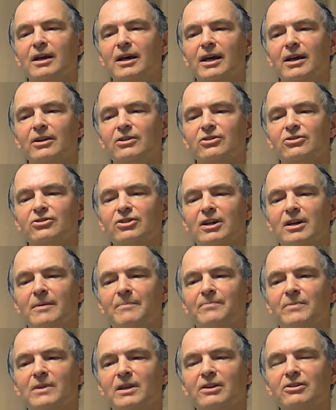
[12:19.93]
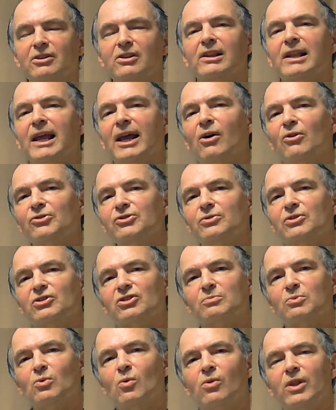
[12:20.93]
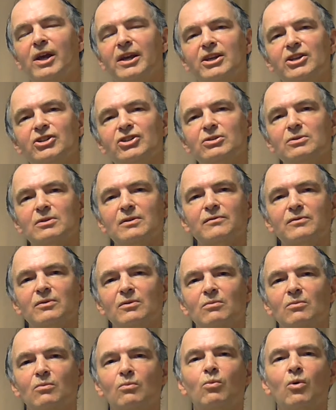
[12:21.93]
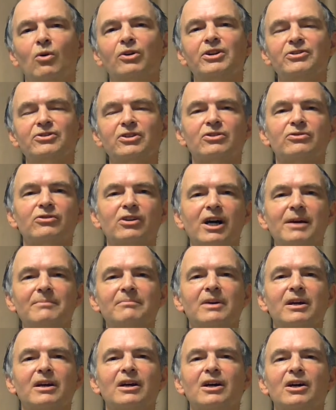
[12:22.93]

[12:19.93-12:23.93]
And it allows you to explore that issue of what is a crime,